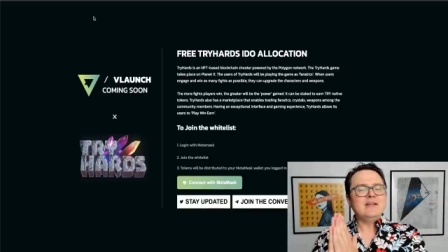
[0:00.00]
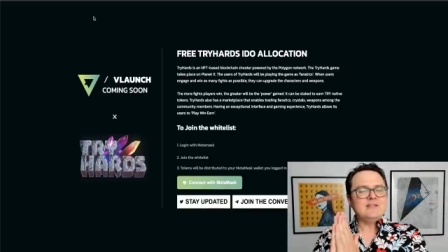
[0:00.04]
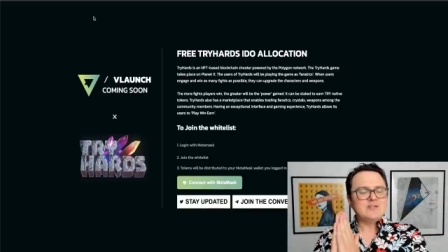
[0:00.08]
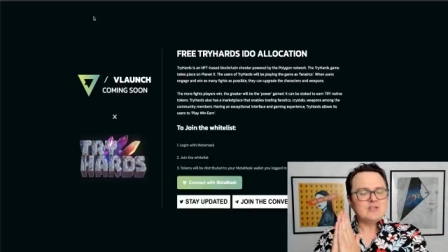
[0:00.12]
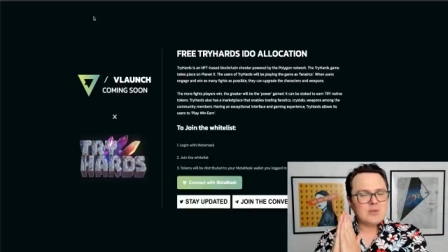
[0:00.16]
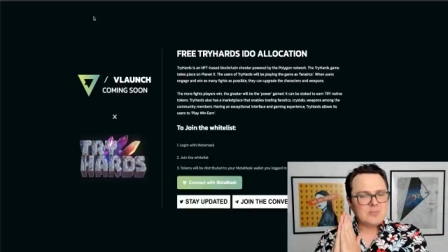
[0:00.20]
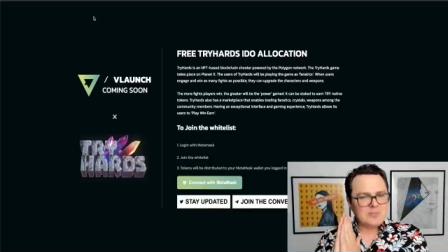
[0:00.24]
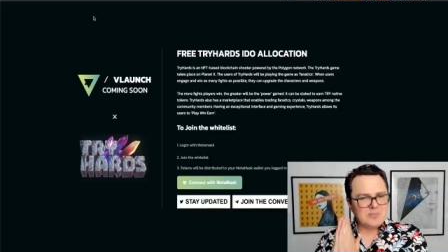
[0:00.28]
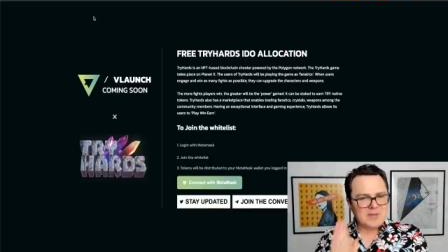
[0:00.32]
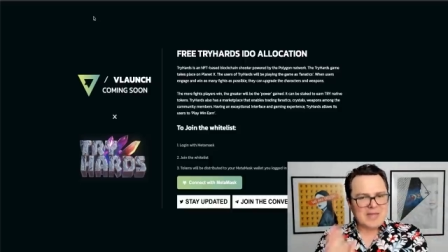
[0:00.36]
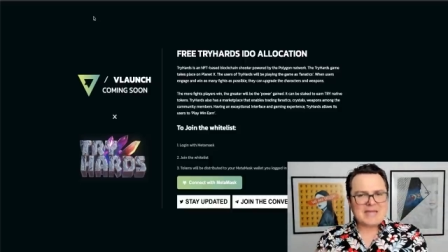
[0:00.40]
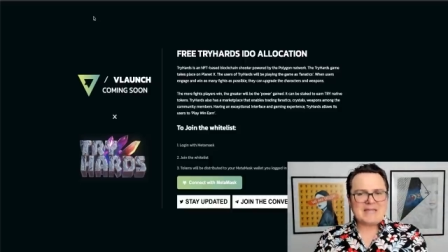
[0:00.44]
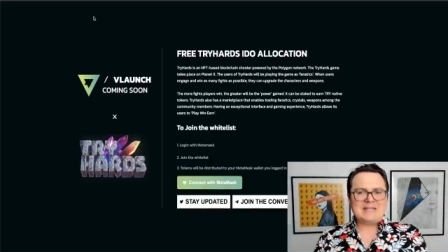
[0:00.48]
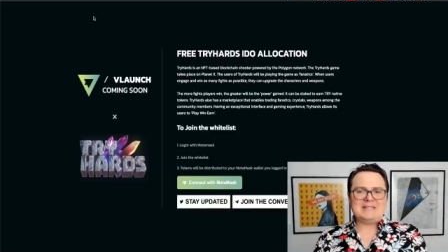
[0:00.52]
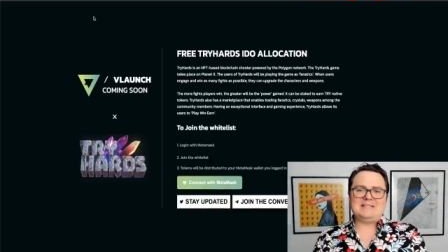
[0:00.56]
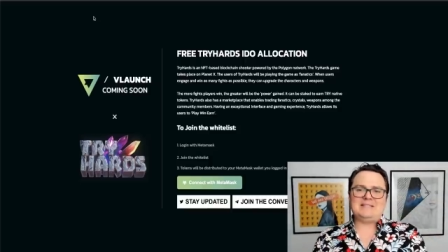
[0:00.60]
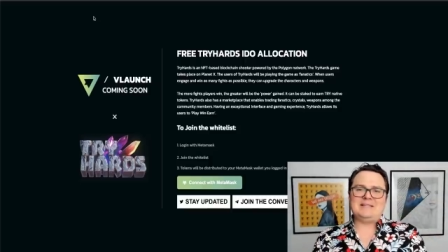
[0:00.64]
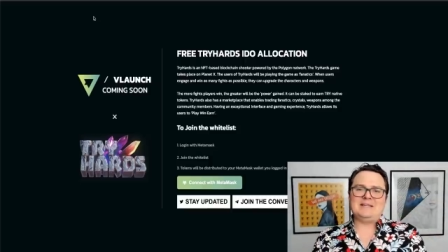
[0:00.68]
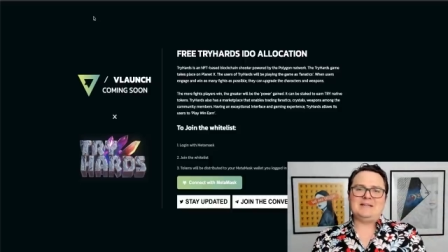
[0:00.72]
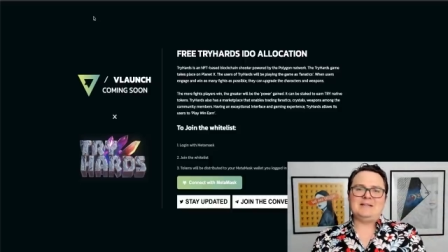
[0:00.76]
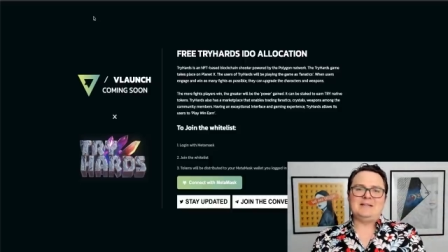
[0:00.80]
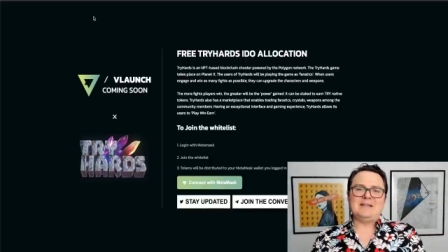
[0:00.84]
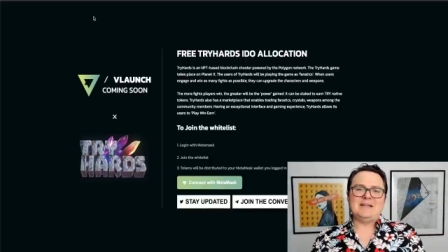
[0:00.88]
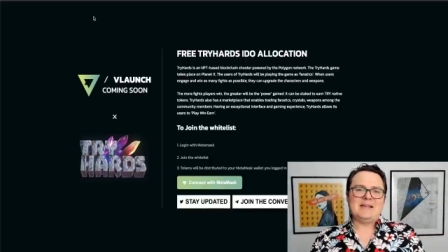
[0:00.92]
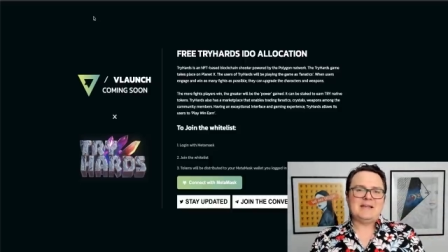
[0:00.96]
So
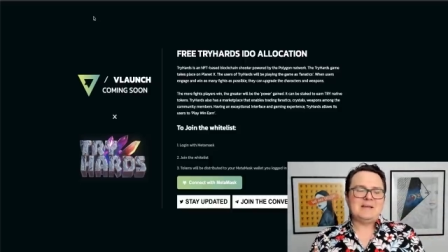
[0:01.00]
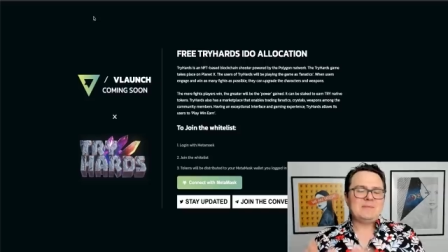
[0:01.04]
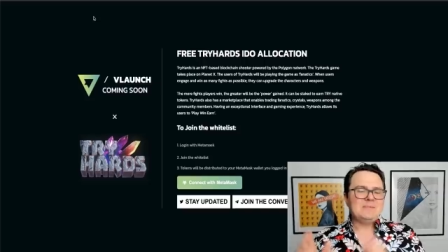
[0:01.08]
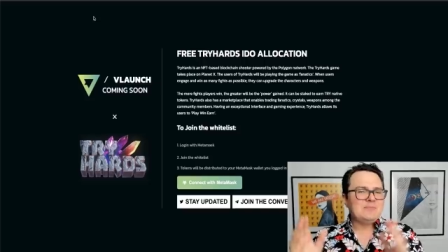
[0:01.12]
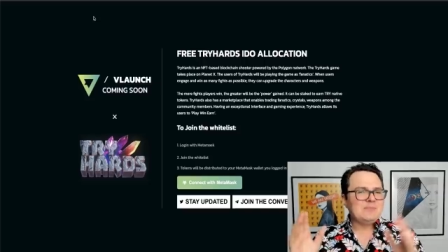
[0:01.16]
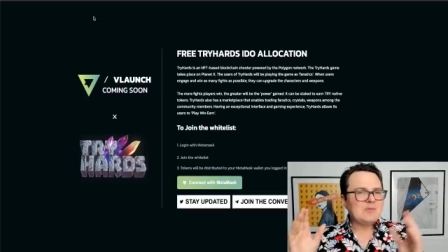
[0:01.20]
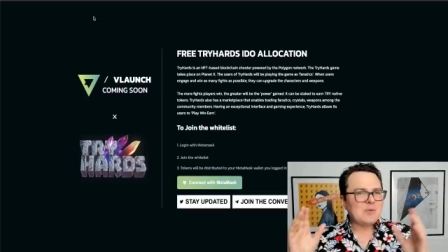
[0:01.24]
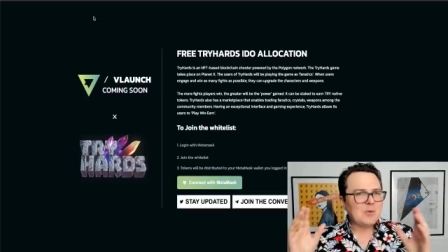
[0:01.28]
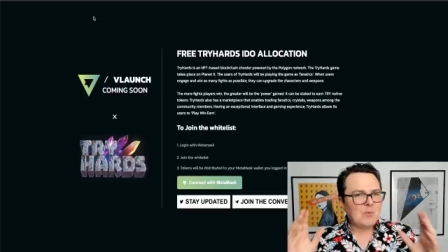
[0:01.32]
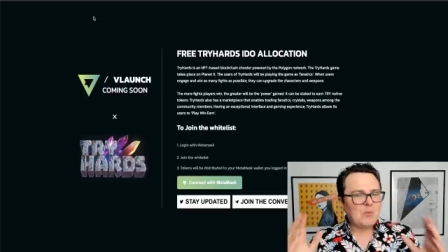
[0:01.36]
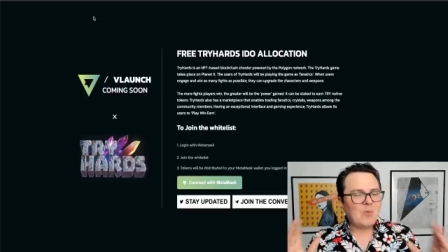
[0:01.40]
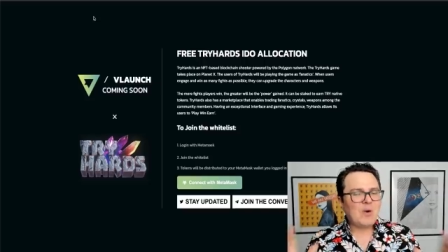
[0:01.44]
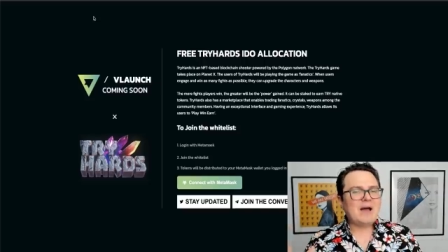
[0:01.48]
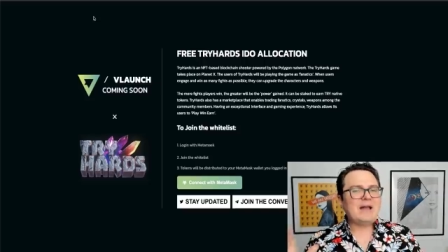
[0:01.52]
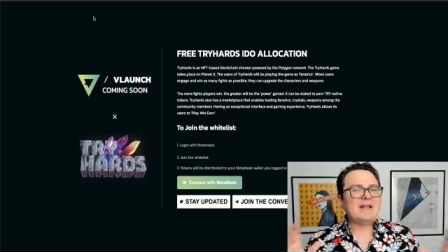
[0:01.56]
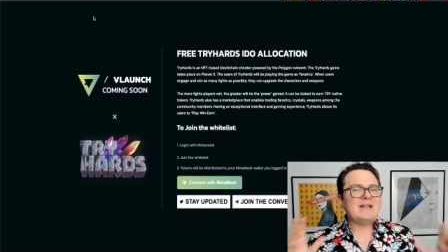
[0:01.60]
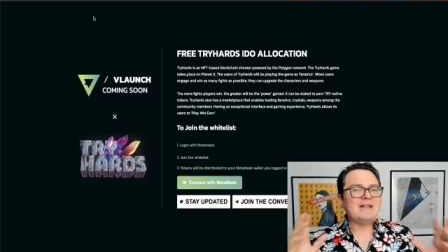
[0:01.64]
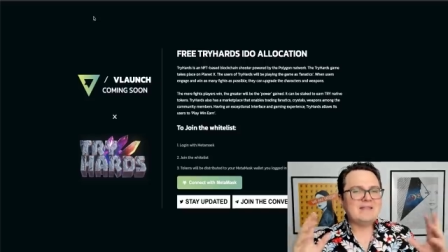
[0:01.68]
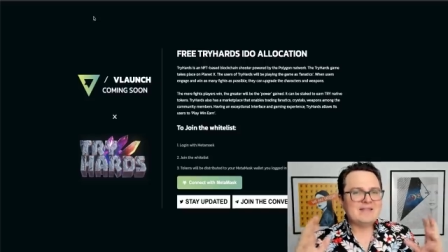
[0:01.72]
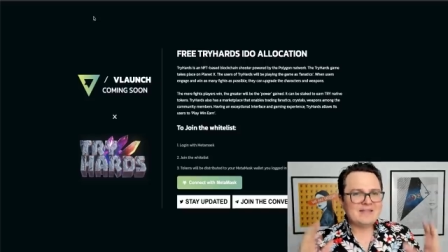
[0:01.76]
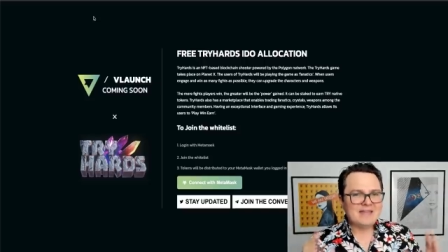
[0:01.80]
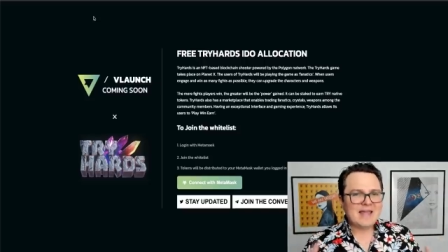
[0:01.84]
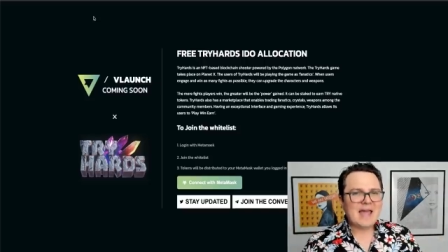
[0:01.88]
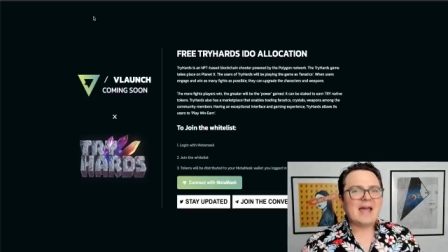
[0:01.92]
basically, what